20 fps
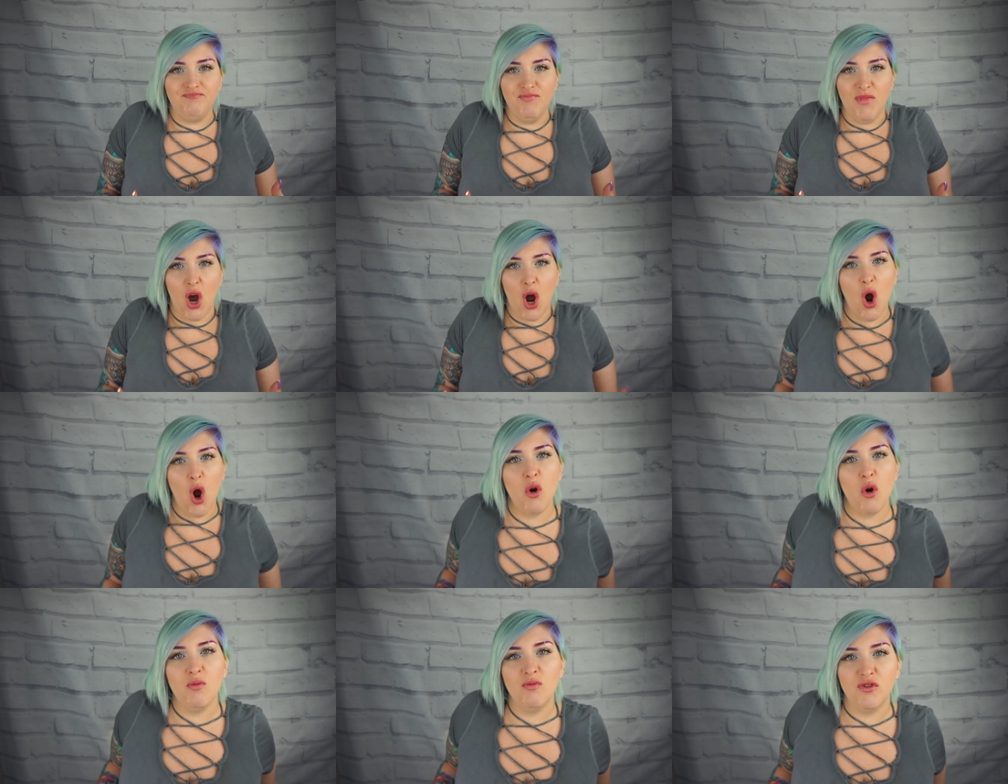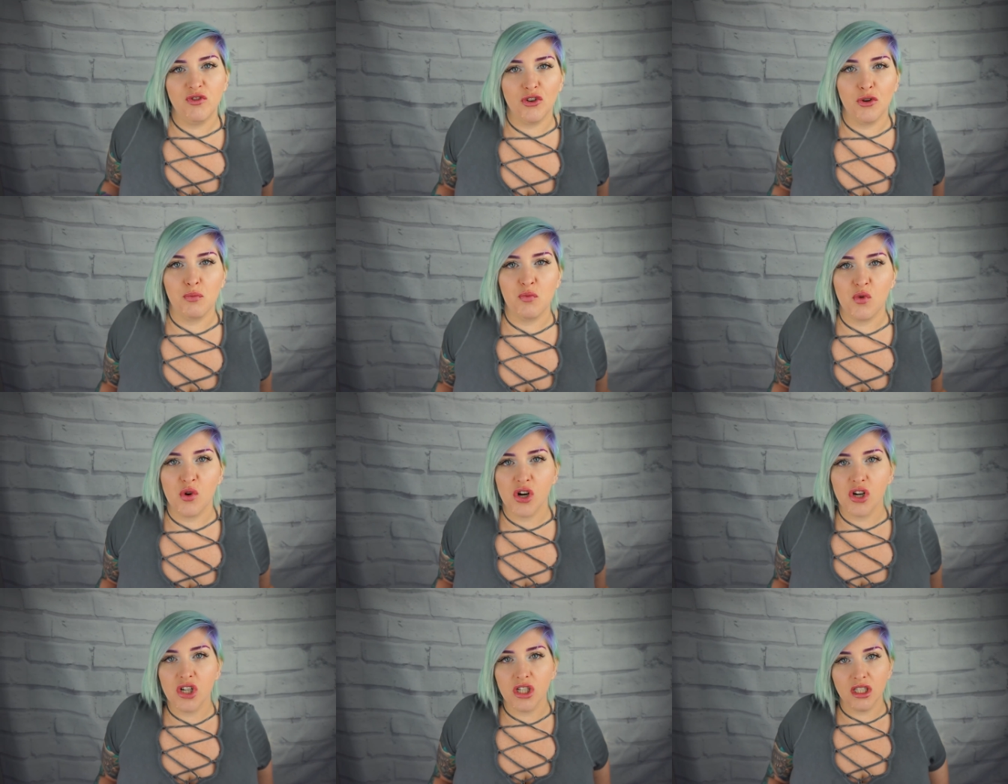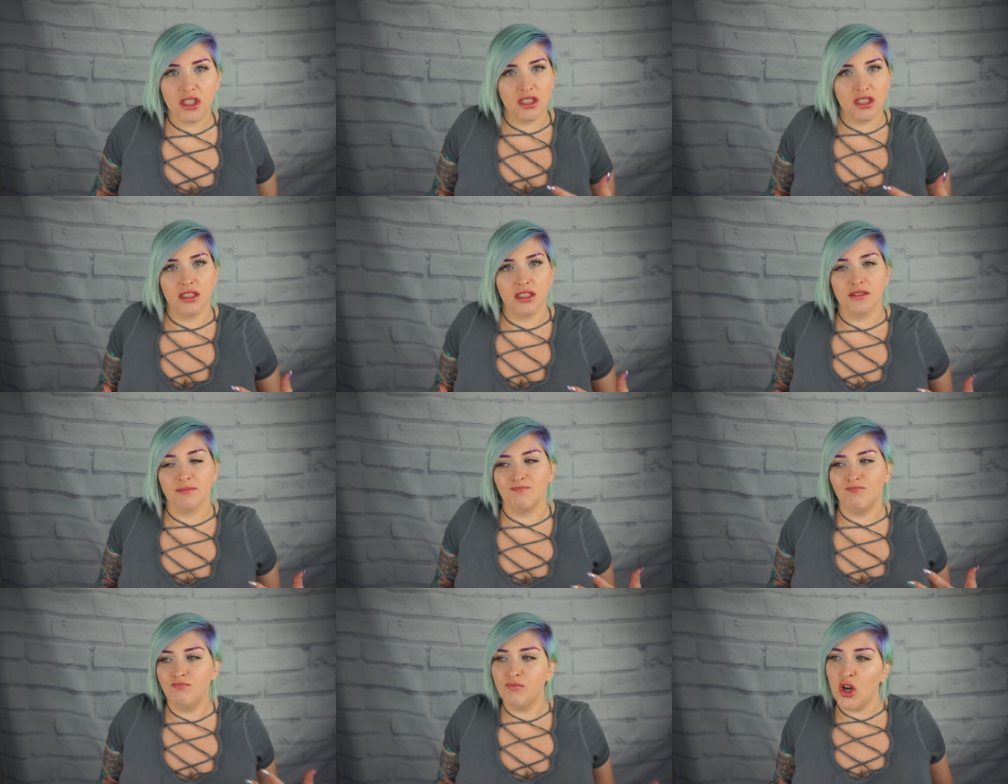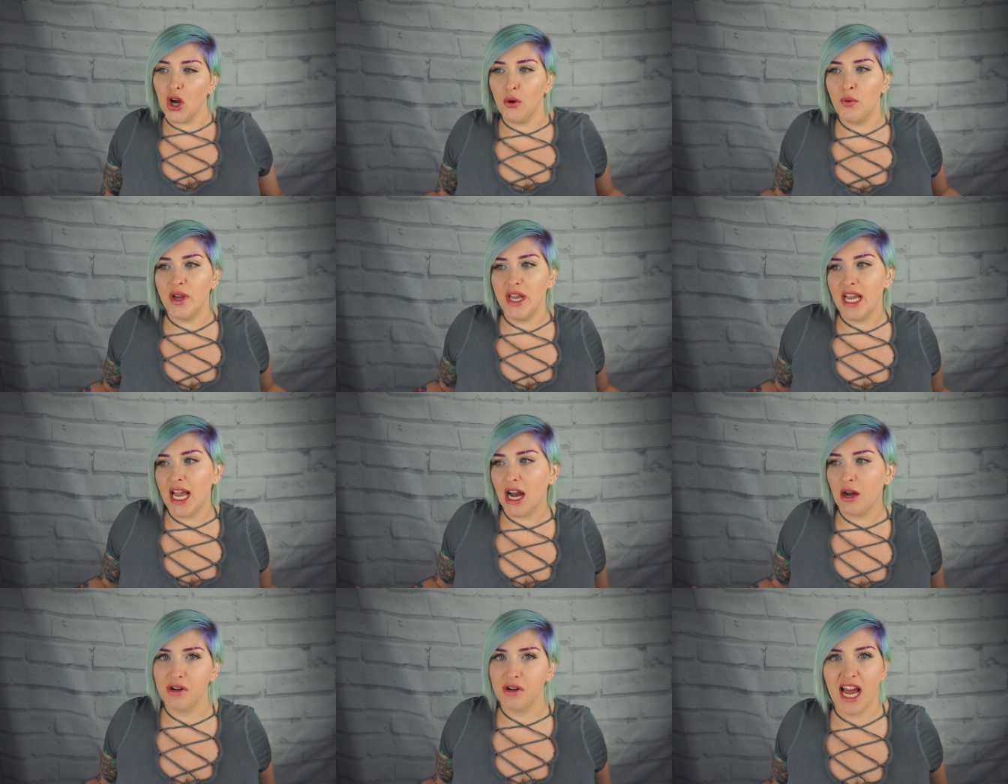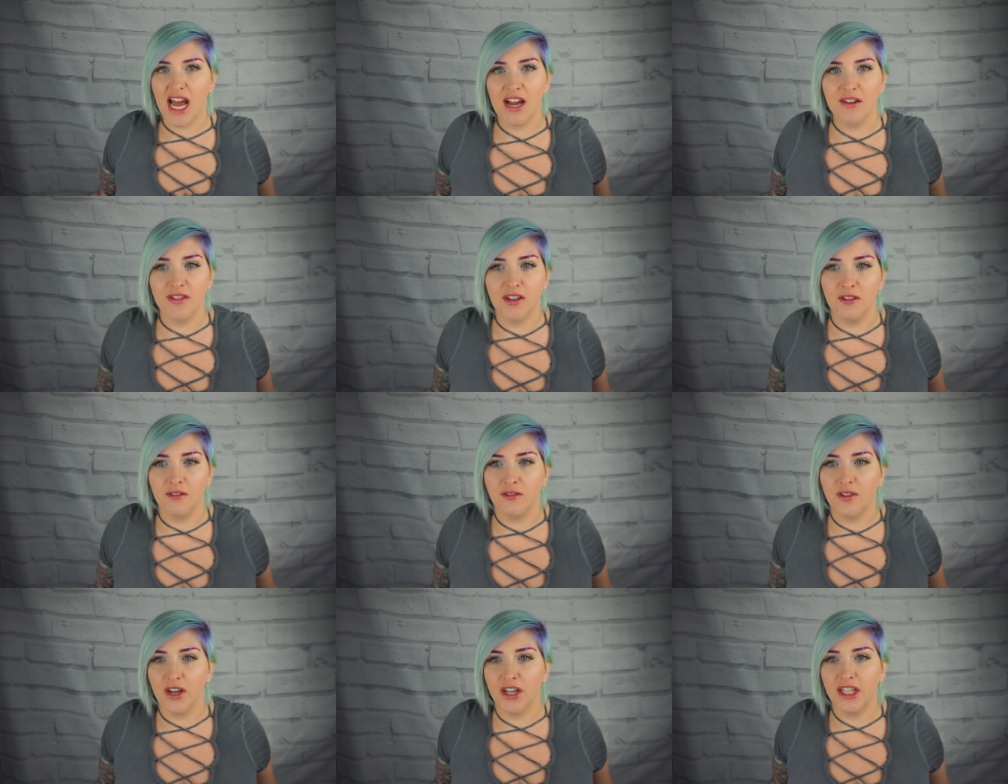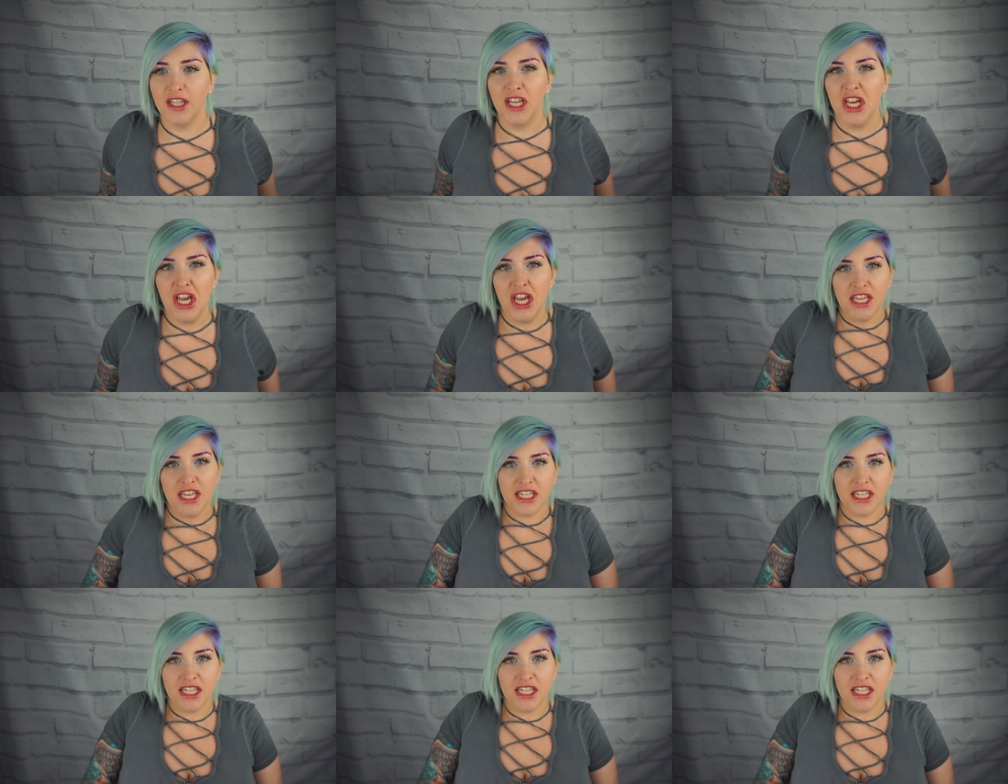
home from work or going out and having fun.